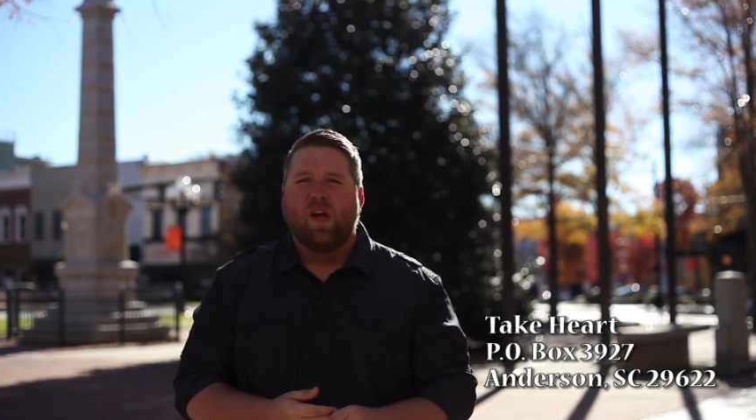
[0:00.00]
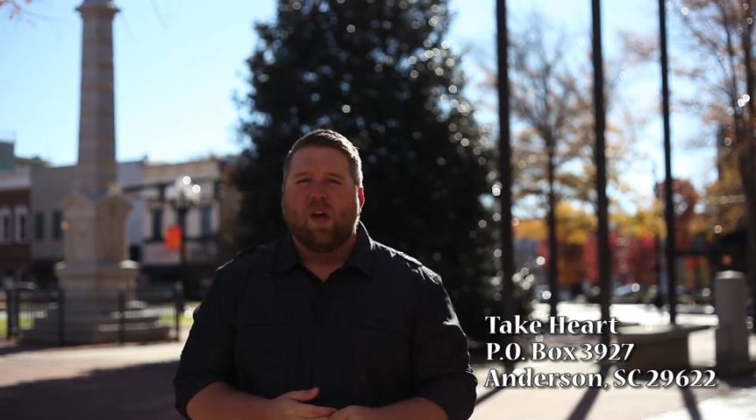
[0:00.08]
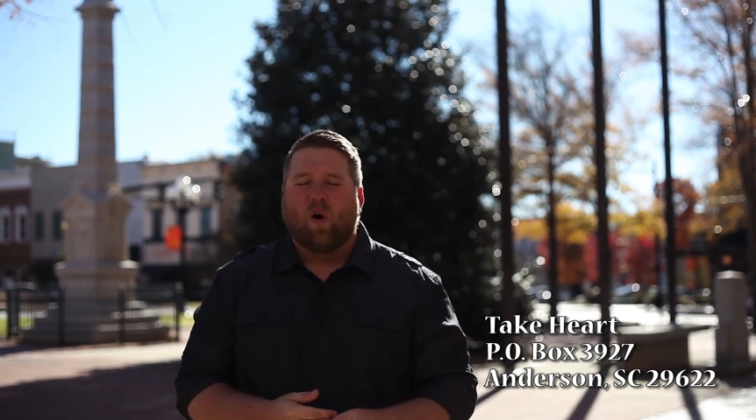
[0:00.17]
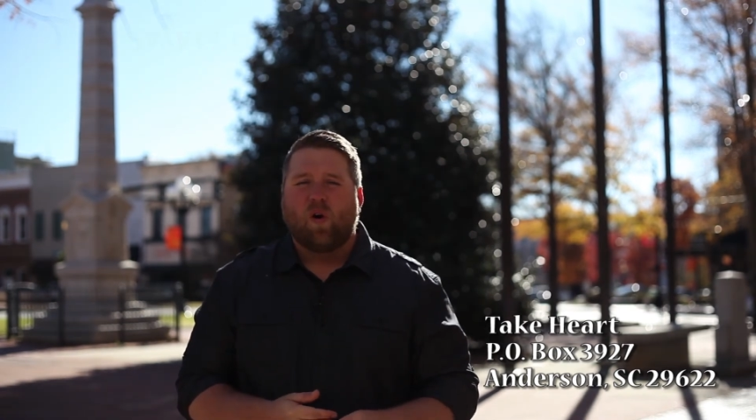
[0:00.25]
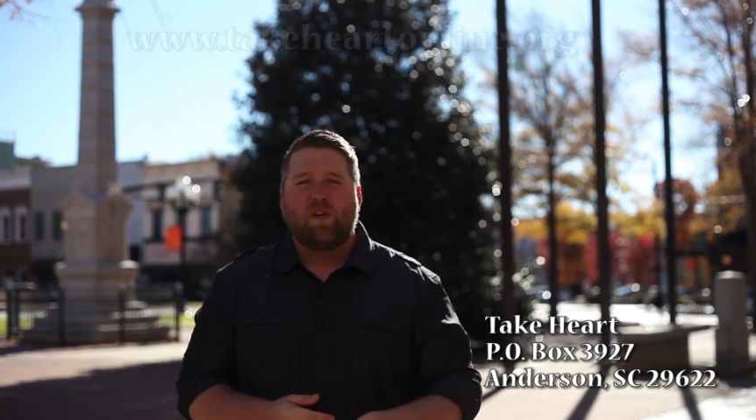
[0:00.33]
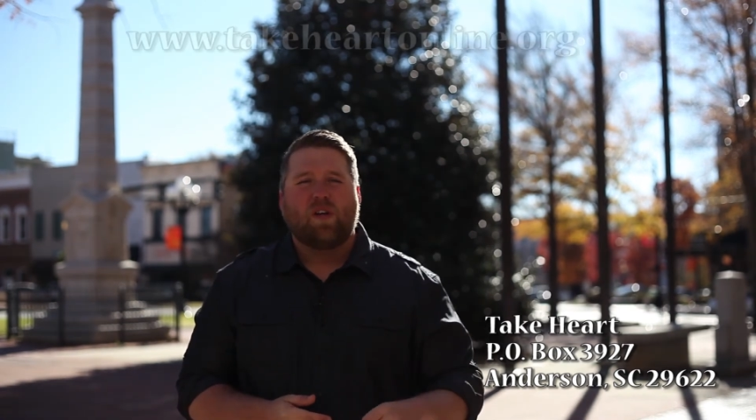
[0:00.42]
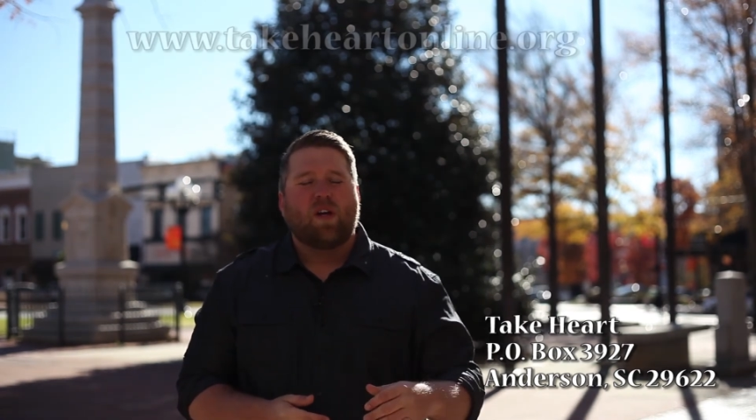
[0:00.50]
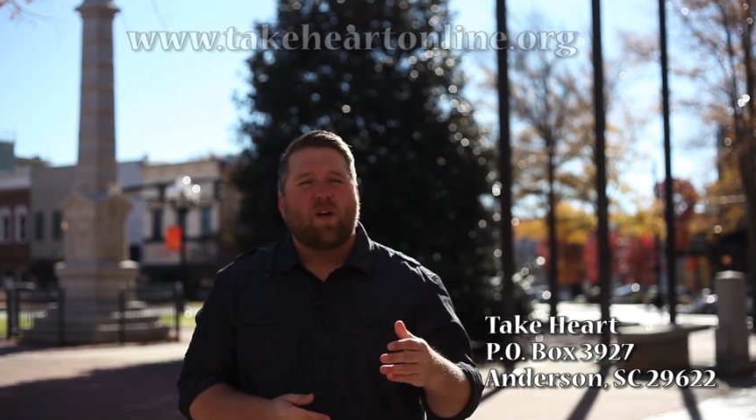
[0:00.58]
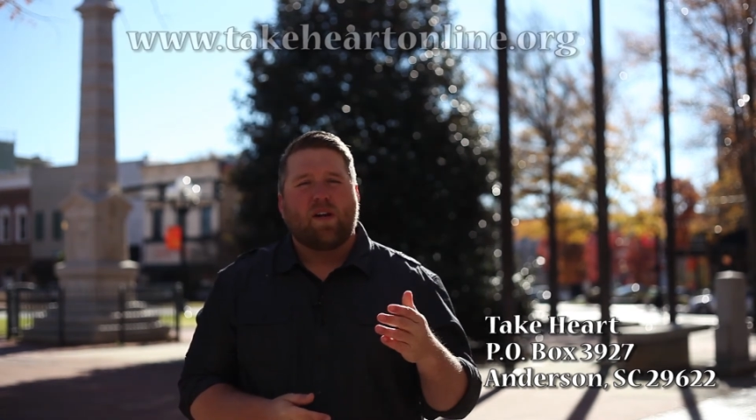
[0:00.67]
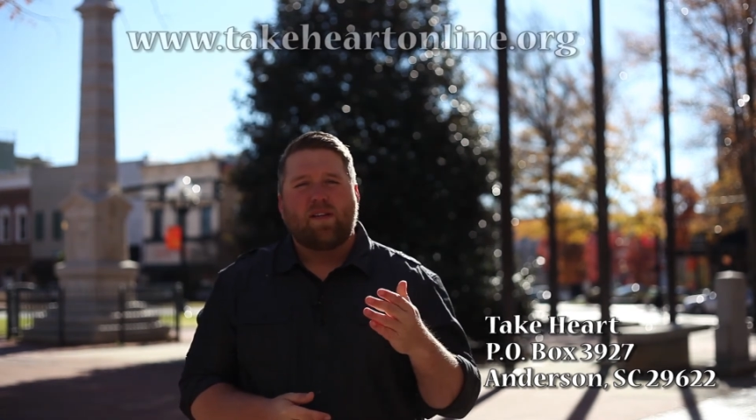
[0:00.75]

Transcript: Or you can go to